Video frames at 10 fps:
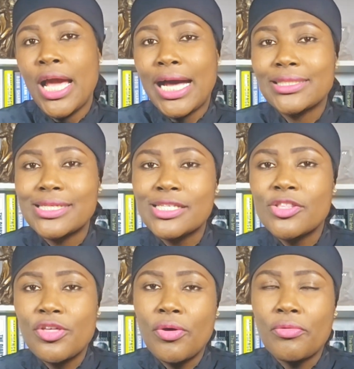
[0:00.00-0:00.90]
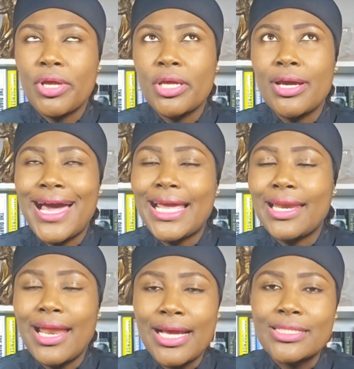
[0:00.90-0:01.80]
And this theory
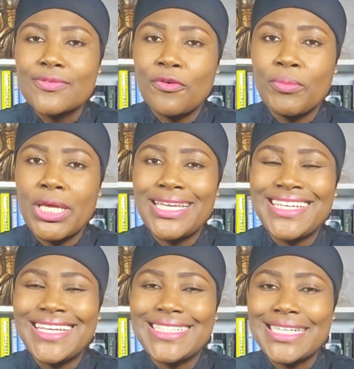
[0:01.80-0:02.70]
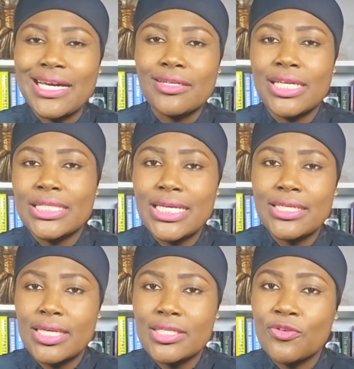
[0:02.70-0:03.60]
highlights for me the
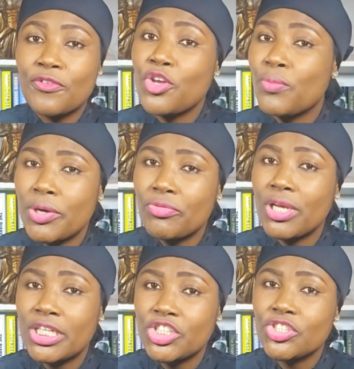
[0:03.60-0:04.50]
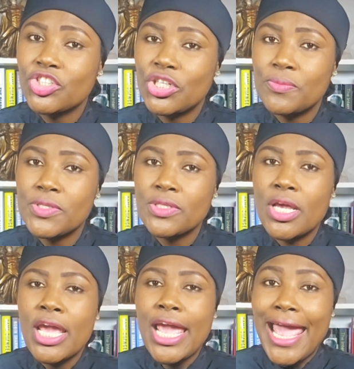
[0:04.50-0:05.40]
interconnectedness of human relationships.
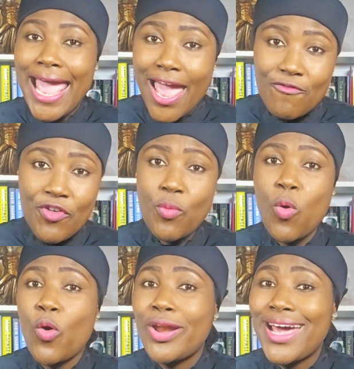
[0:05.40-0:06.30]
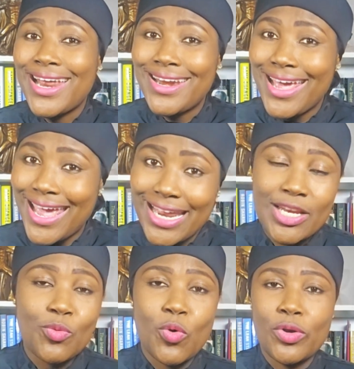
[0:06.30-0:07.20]
Everyone and
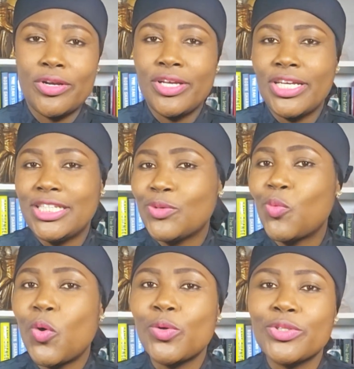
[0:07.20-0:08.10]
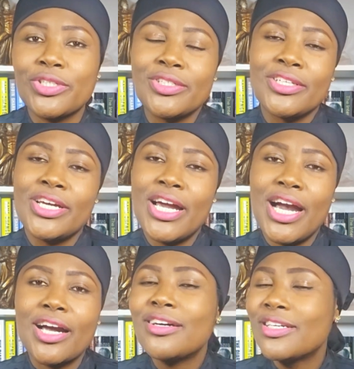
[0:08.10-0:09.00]
anyone in the world
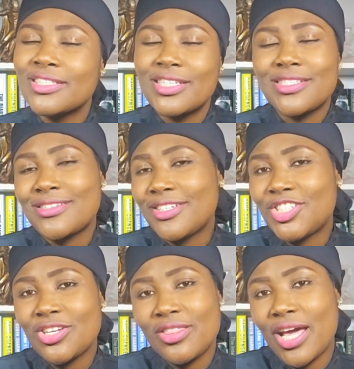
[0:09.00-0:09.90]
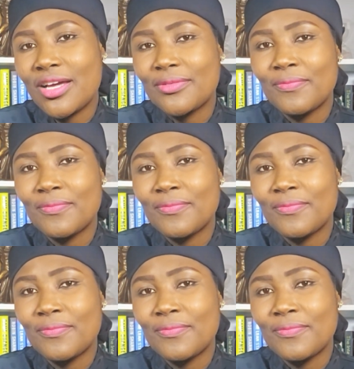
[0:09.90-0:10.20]
are connected to each other.